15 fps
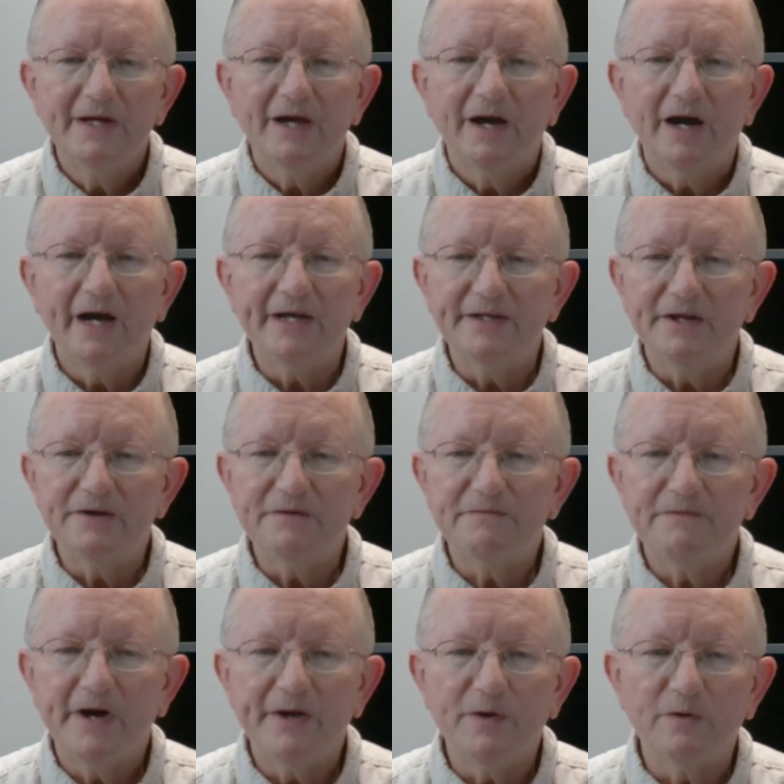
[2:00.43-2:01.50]
I
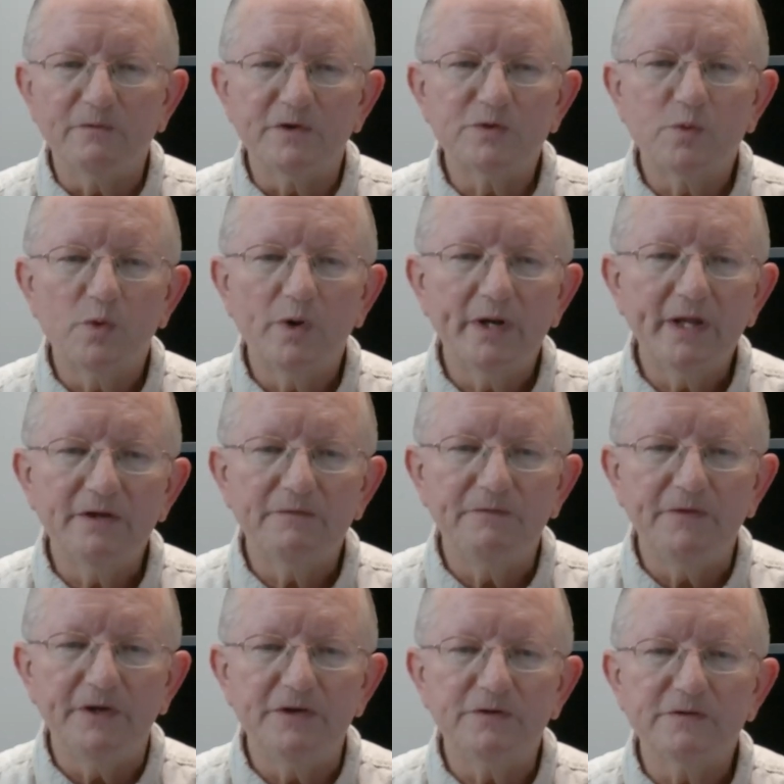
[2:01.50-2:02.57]
identified over 20
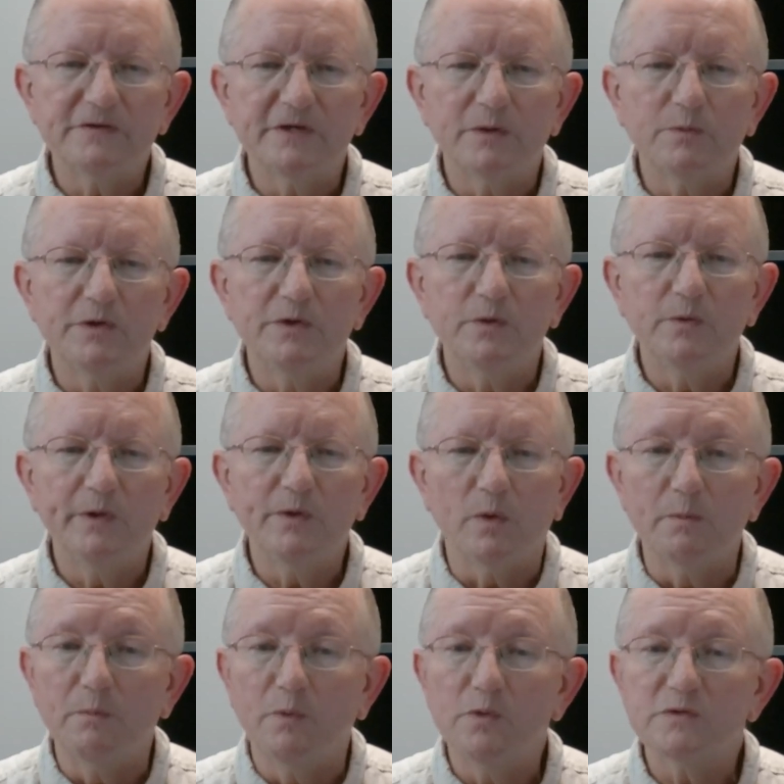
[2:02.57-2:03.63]
individuals that were doing
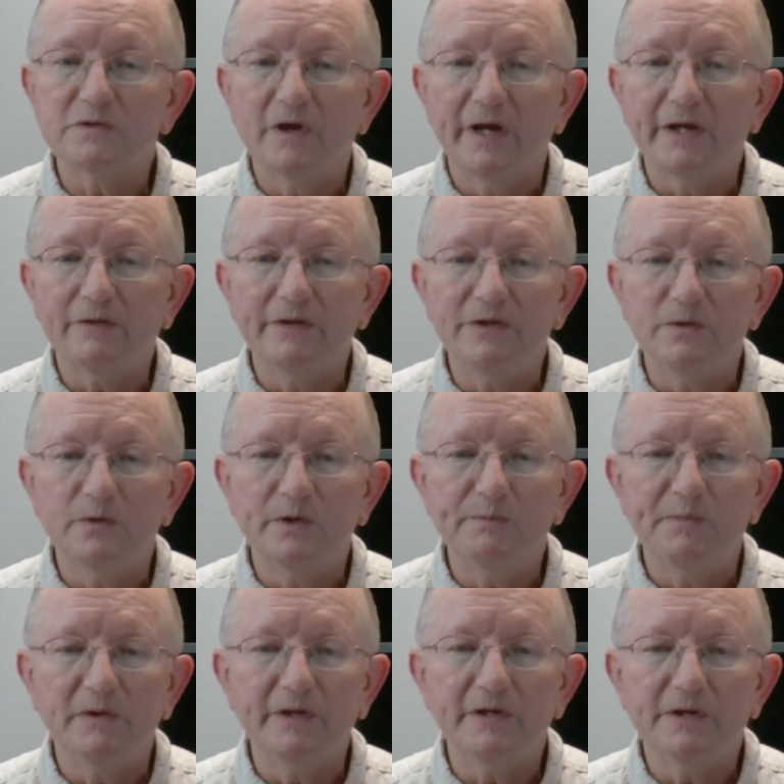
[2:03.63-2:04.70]
or most likely doing
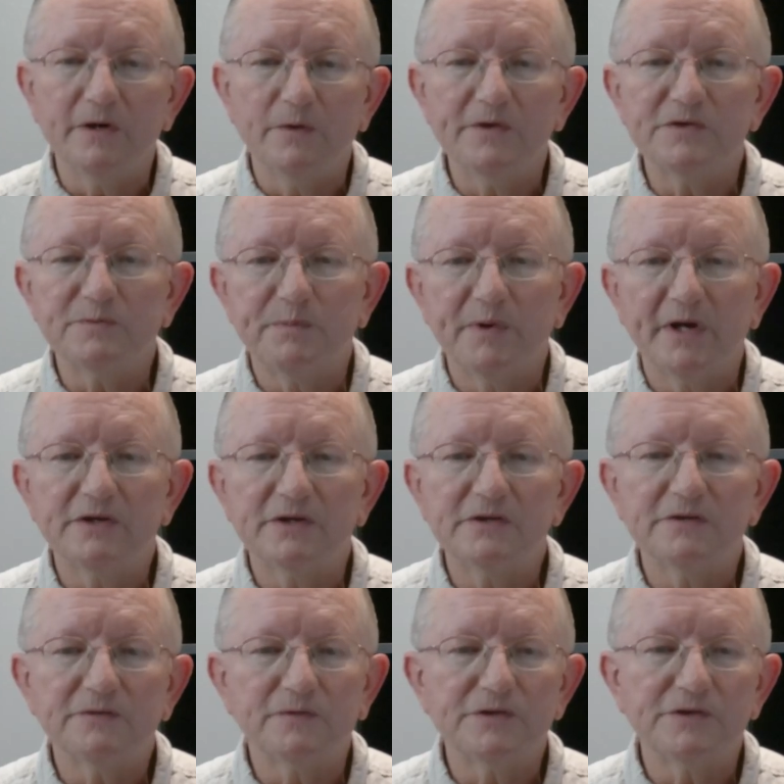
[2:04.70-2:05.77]
building code
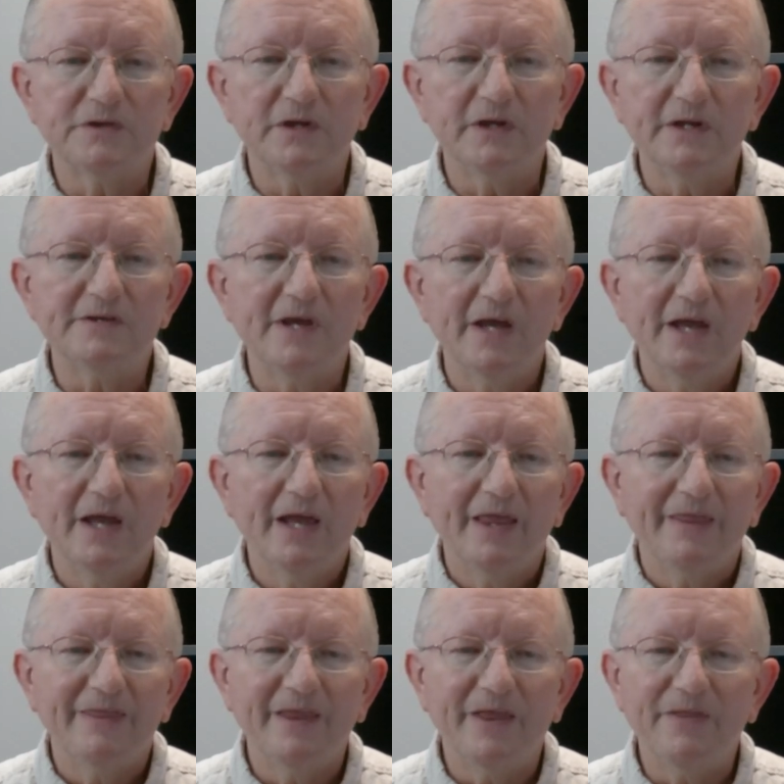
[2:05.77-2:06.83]
inspections for cities
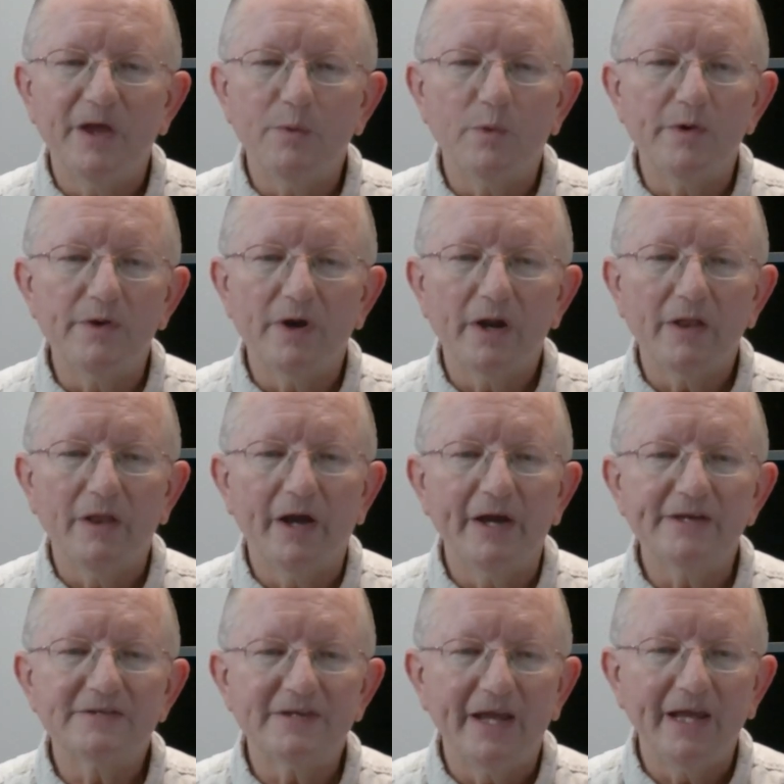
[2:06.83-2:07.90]
that they were not
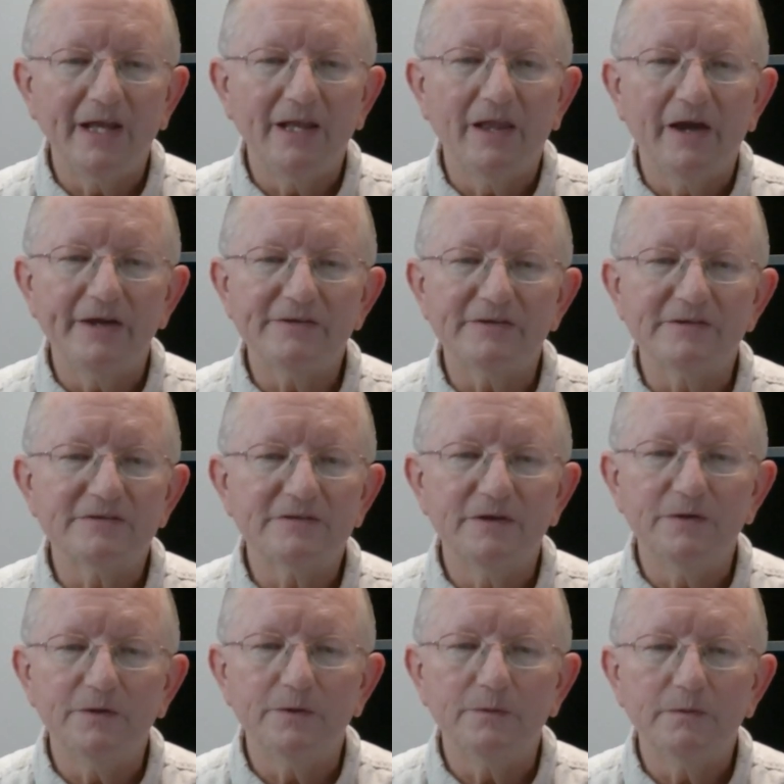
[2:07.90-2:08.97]
state licensed
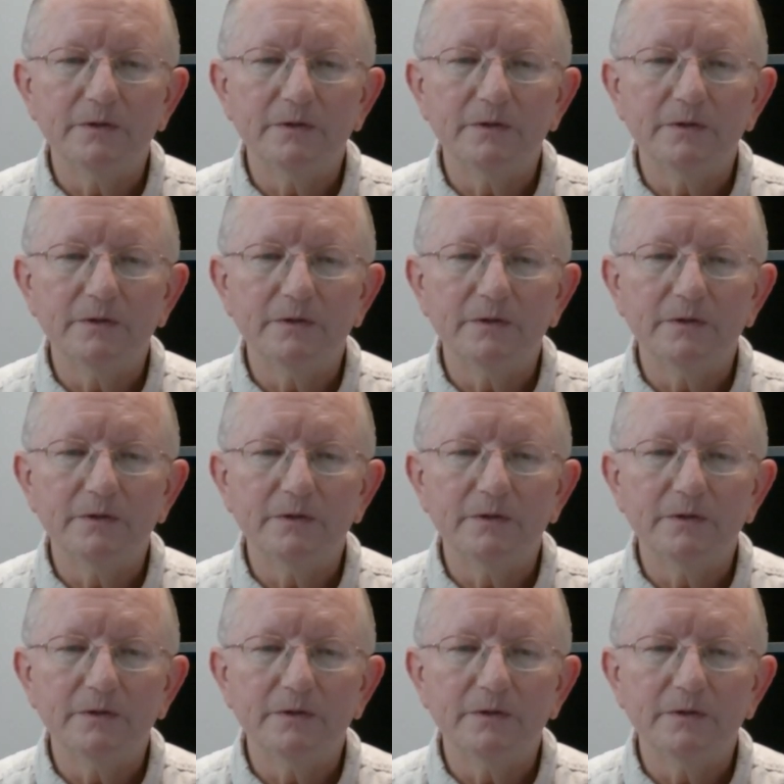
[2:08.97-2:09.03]
to do.